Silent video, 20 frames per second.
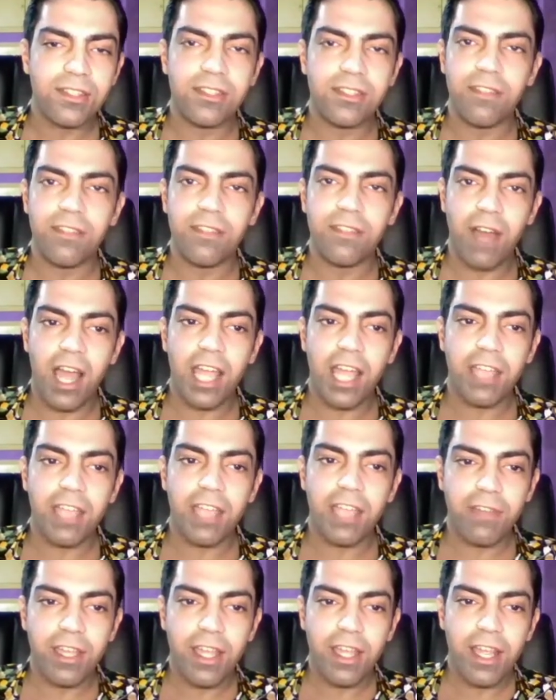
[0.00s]

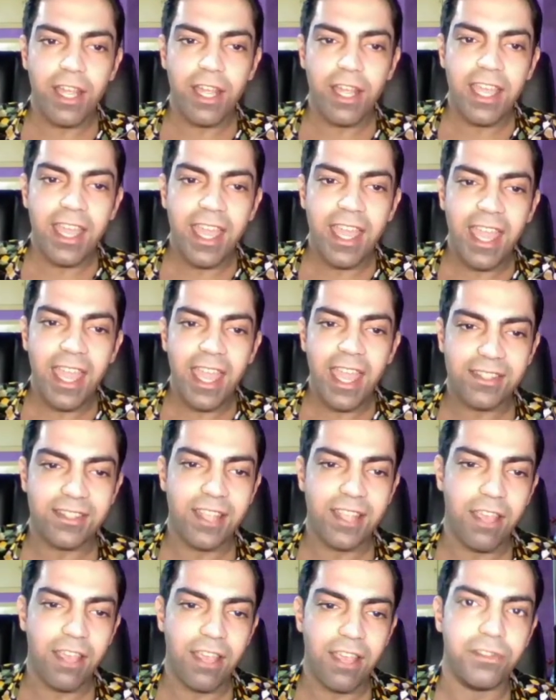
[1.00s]
sixty-five
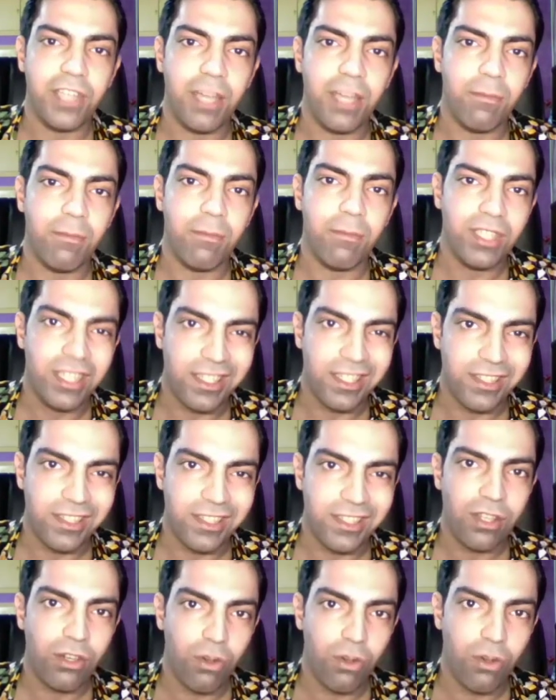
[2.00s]
S F T M
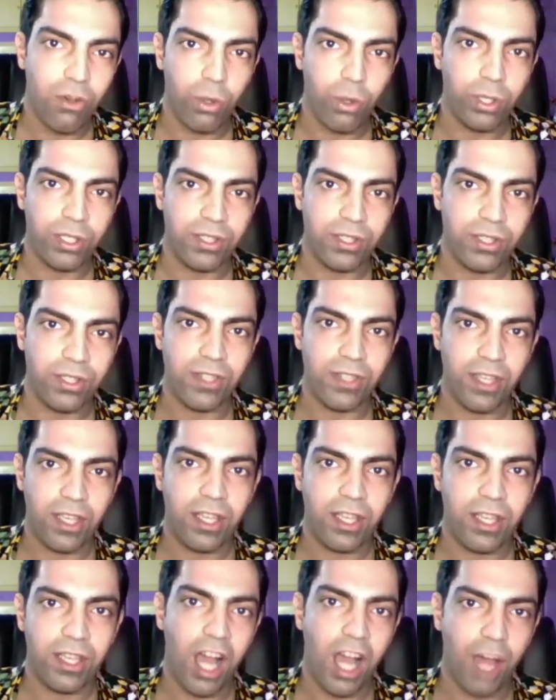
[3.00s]
X
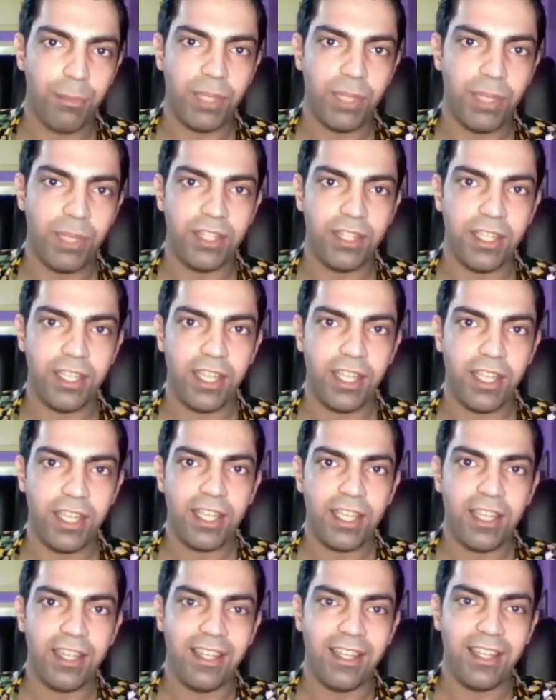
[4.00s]
coins, I mean uh,
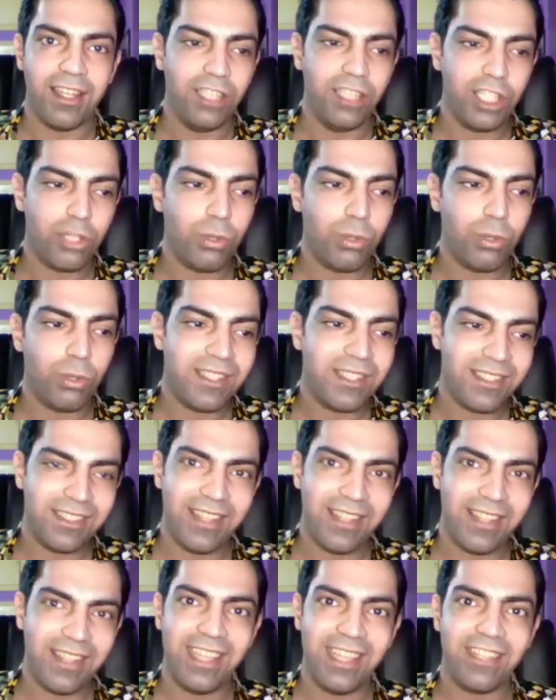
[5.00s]
liquid
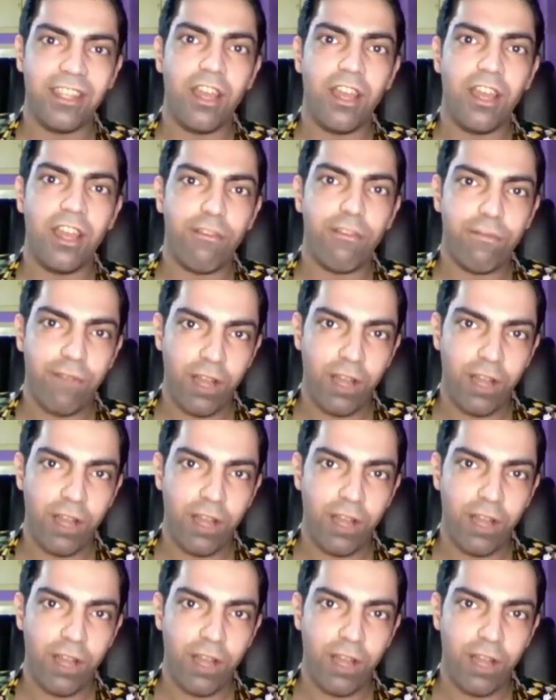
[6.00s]
staked